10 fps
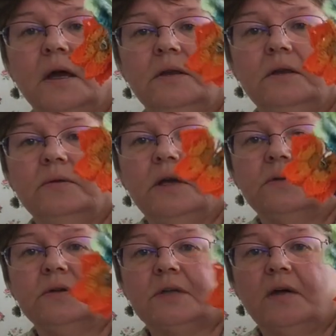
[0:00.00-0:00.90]
I don't know
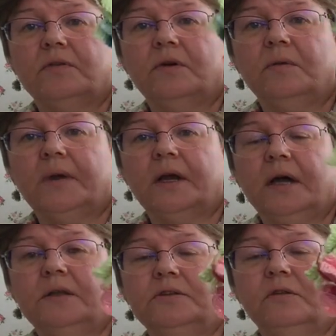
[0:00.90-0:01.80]
because I haven't got my
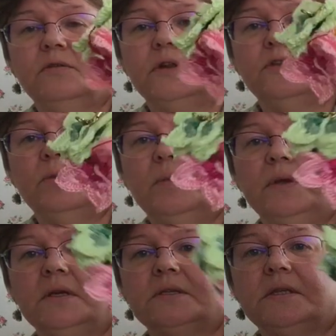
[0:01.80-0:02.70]
calendar in front of me,
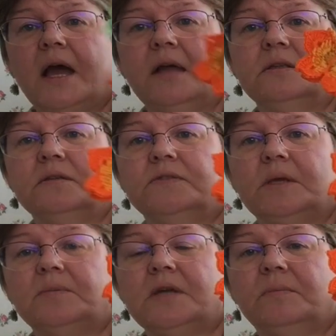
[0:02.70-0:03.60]
but it's the end of
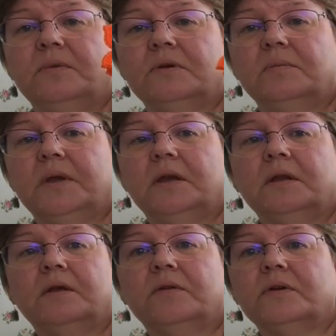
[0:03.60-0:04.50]
September or the
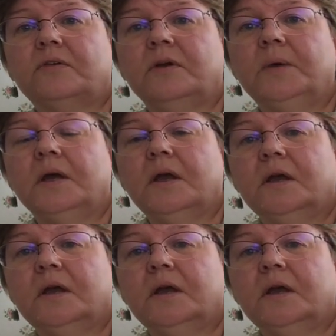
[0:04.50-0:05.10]
beginning of October.